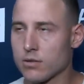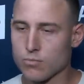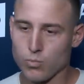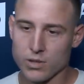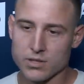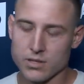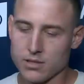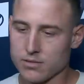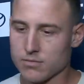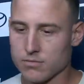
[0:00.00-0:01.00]
went to
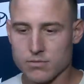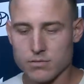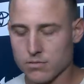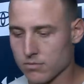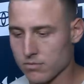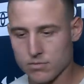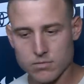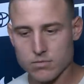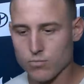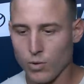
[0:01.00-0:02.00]

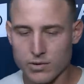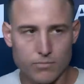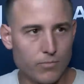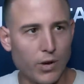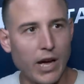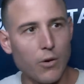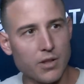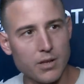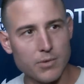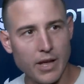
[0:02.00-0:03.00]
went went out with
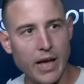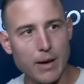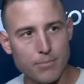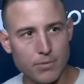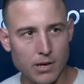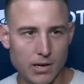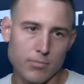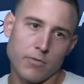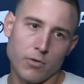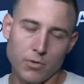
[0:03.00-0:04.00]
him and Hap uh,
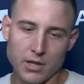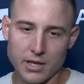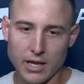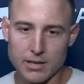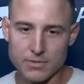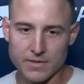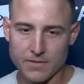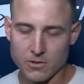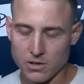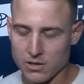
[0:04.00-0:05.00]
before one of the games
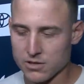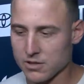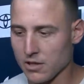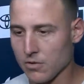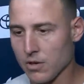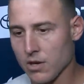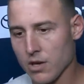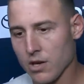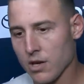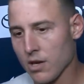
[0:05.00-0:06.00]
for lunch. So.
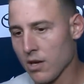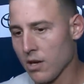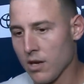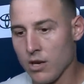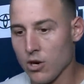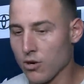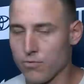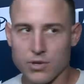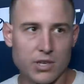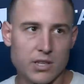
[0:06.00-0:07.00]
Heard
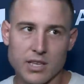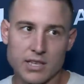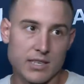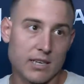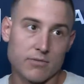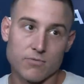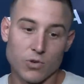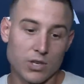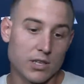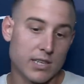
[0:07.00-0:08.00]
really good things, got
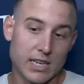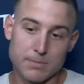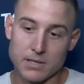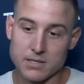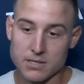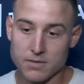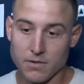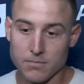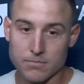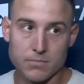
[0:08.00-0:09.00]
really good text messages
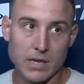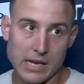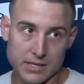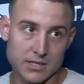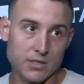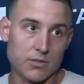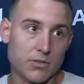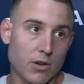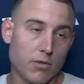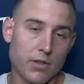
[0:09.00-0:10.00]
from guys I still do
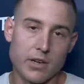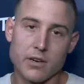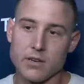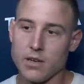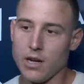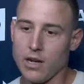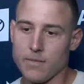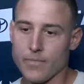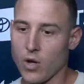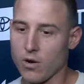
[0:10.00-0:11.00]
know over there.
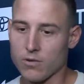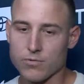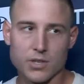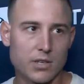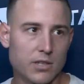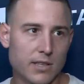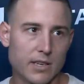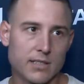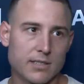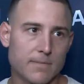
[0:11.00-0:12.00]
Um, all really good
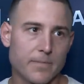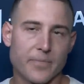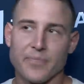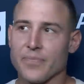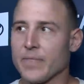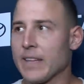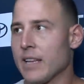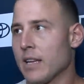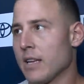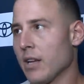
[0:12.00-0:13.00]
things, and
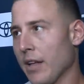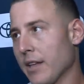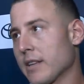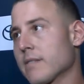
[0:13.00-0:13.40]
I think,